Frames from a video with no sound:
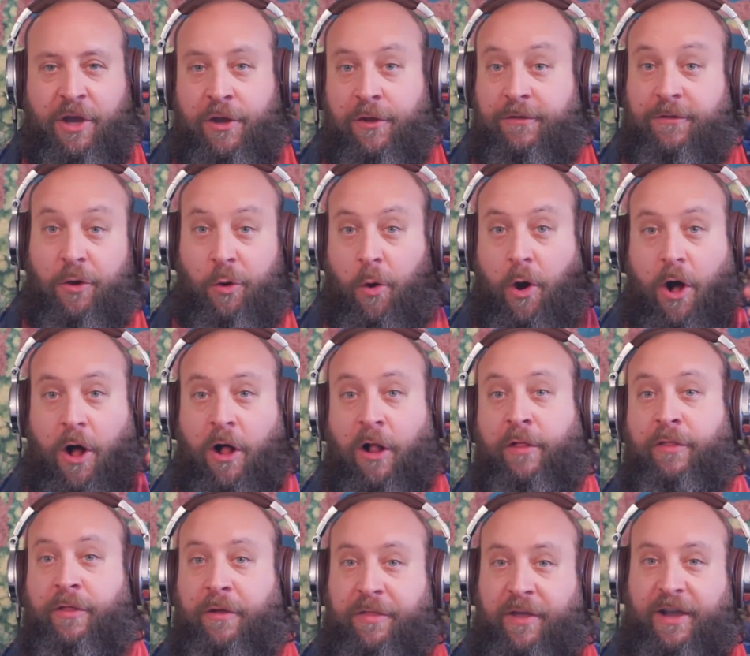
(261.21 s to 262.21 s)
So
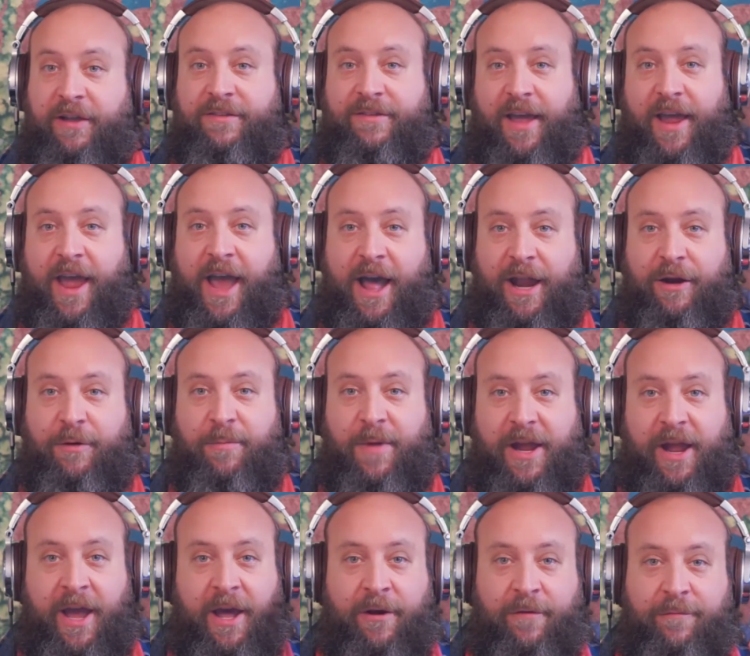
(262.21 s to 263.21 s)
all the things I had in
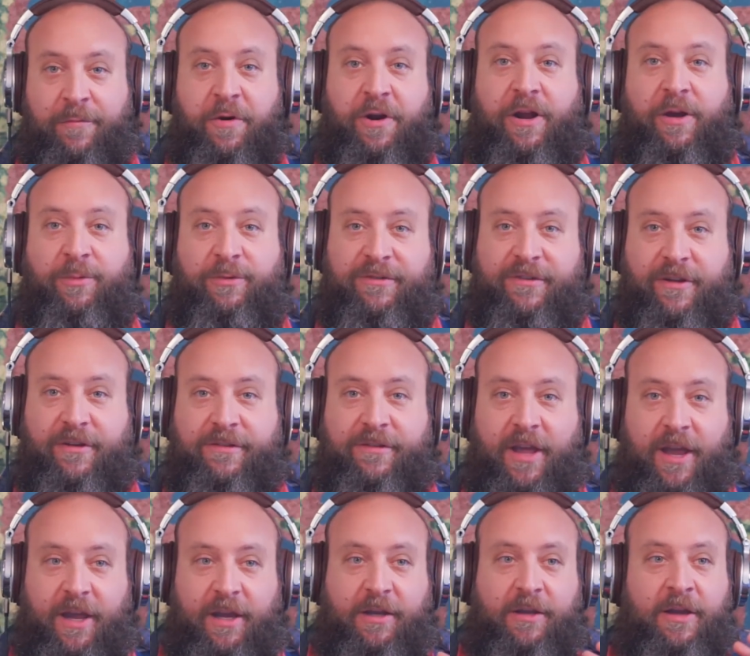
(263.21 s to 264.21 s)
my head of what I was going to
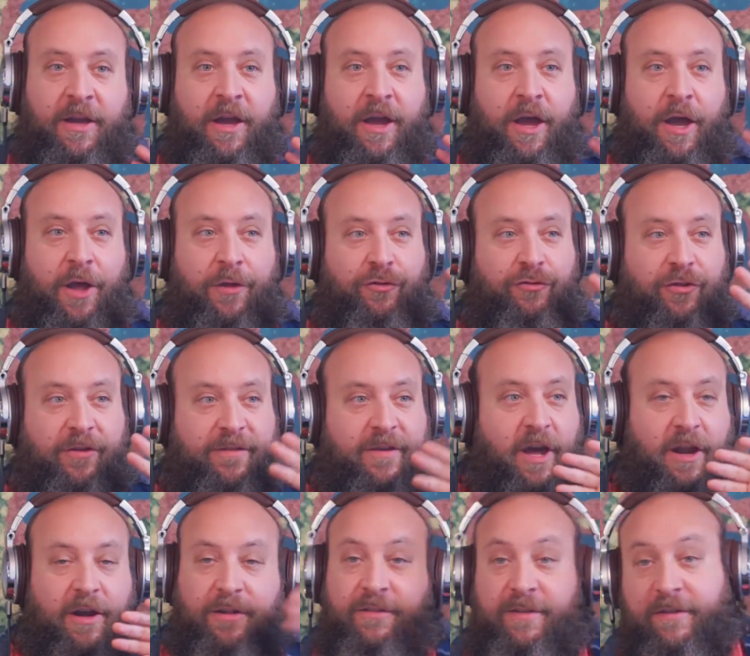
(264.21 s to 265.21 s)
say just
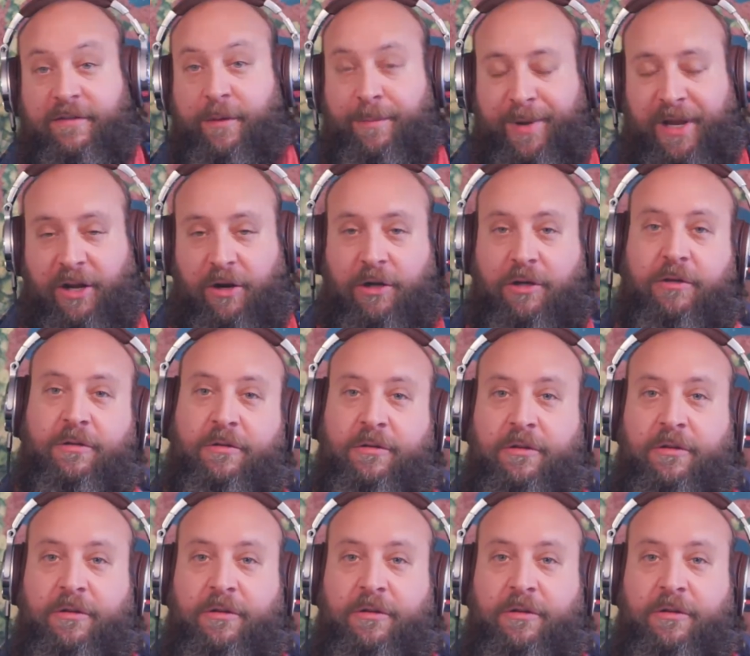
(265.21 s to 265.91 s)
kind of disappeared,